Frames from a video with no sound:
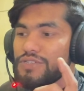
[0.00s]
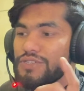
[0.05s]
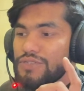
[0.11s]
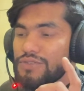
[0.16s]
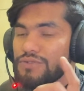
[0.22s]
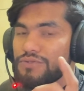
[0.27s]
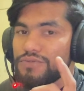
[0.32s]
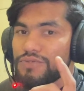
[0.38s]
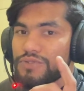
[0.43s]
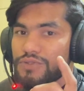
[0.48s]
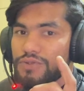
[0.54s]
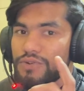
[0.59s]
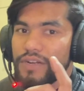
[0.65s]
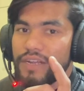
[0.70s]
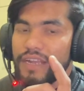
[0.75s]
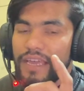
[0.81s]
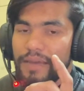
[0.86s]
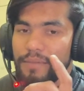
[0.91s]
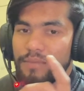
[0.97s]
You
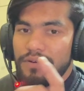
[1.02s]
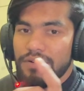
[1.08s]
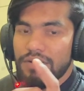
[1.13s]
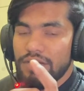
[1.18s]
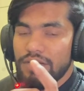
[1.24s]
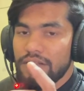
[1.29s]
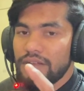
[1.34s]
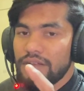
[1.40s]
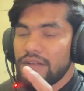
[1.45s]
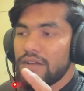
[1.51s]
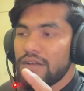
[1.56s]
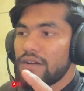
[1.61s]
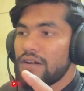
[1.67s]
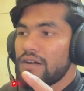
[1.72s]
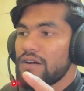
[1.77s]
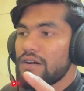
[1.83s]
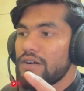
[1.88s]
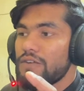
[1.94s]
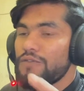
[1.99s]
should never
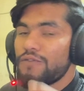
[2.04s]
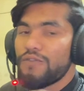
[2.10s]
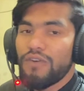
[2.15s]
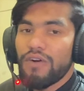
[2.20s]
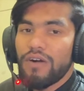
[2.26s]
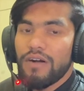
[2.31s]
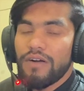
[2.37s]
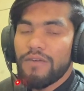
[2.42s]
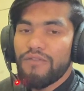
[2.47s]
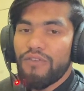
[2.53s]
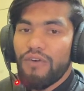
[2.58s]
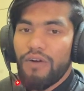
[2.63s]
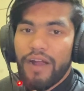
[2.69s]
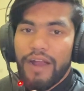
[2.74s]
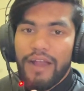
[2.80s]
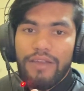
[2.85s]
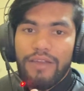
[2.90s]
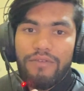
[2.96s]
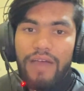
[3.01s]

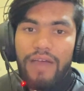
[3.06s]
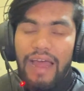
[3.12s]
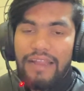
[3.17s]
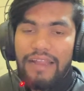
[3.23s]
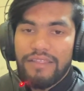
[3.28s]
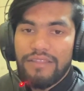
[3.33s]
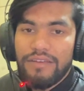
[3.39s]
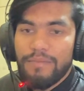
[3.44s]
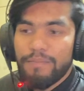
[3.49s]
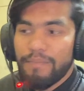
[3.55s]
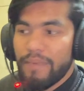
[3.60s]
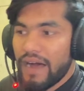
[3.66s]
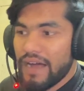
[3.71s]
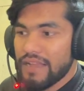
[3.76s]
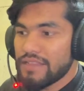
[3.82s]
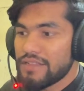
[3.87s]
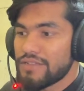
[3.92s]
forget to add the path.